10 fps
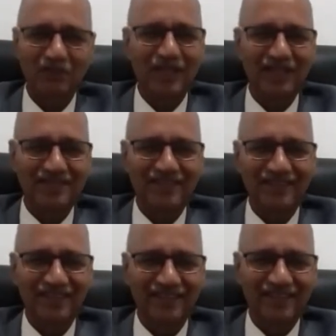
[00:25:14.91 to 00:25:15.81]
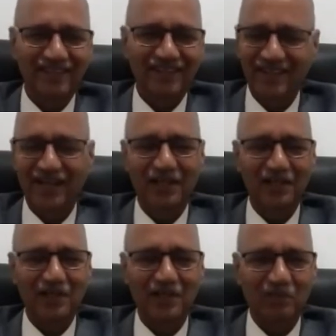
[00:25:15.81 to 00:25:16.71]
V.K. Singh
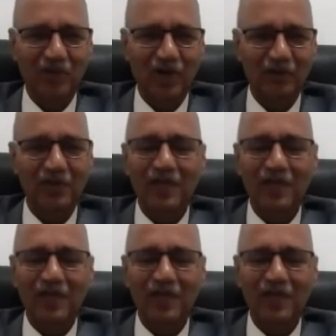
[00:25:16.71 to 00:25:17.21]
inaugurated the program.